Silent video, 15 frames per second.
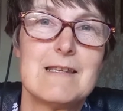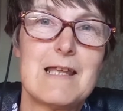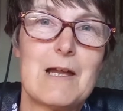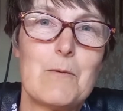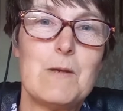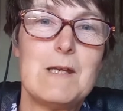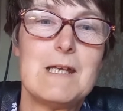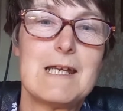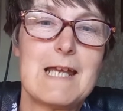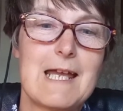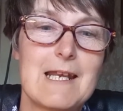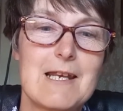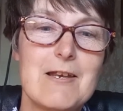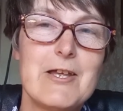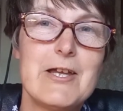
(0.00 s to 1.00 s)
that we
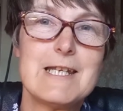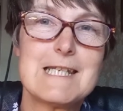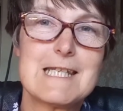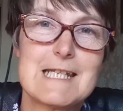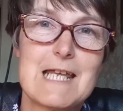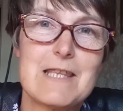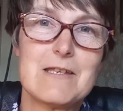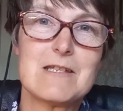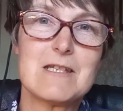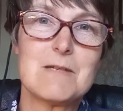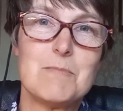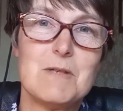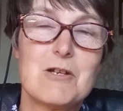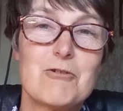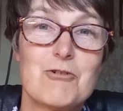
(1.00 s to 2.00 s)
can learn together
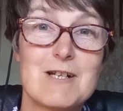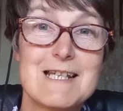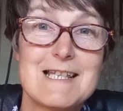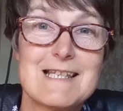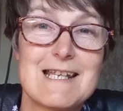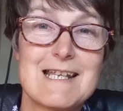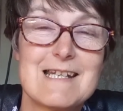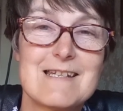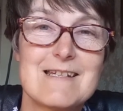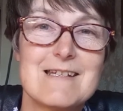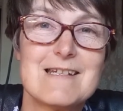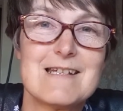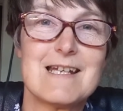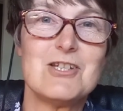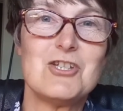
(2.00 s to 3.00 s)
to be
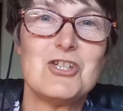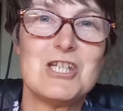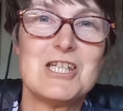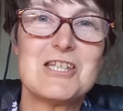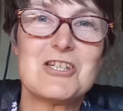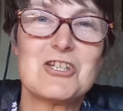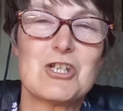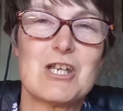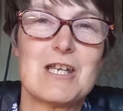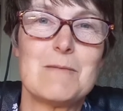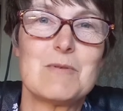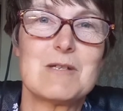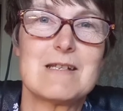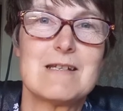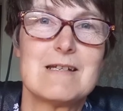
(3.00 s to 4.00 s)
Christ-centred and
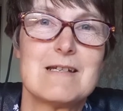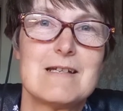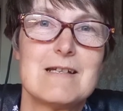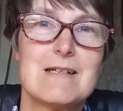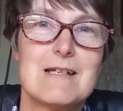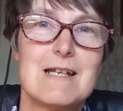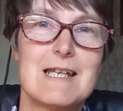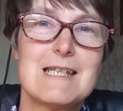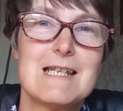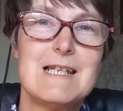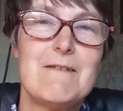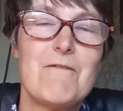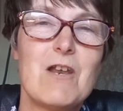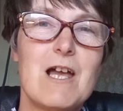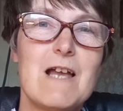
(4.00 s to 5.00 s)
Jesus-shaped and to
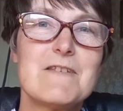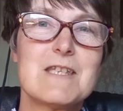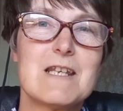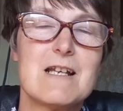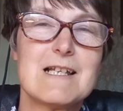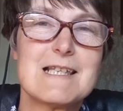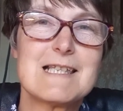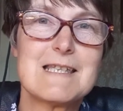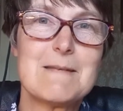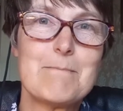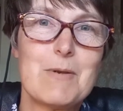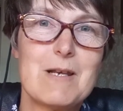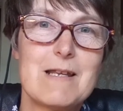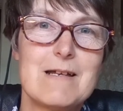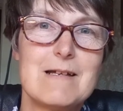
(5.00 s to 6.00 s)
live lives that are
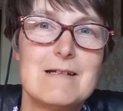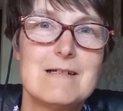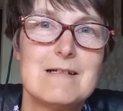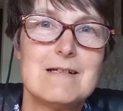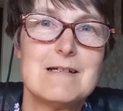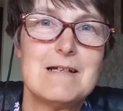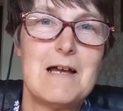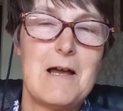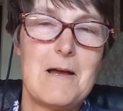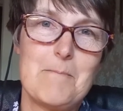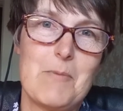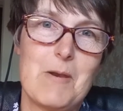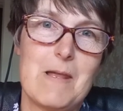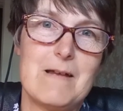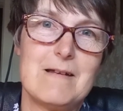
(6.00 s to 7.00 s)
simpler,
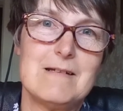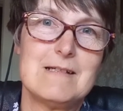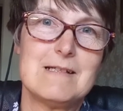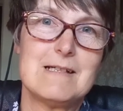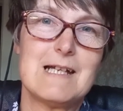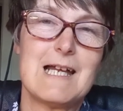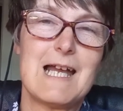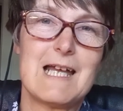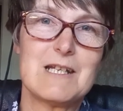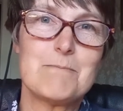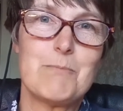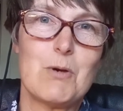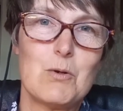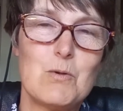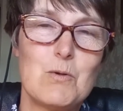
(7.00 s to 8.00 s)
humbler
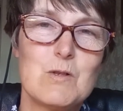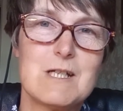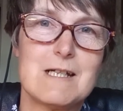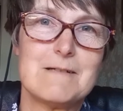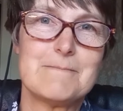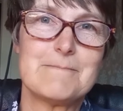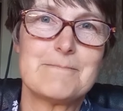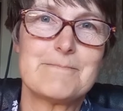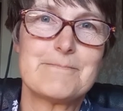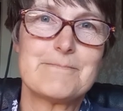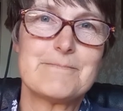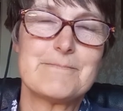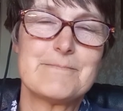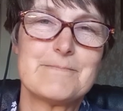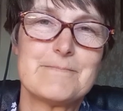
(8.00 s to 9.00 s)
and bolder.
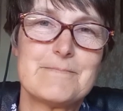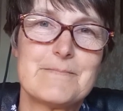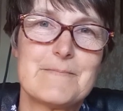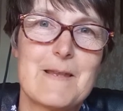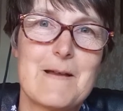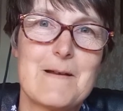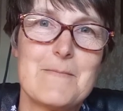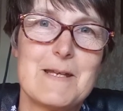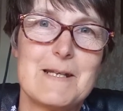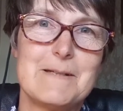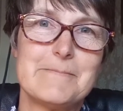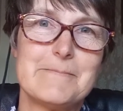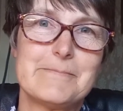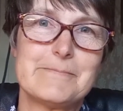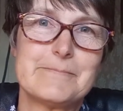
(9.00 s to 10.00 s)

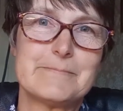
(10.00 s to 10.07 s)
Amen.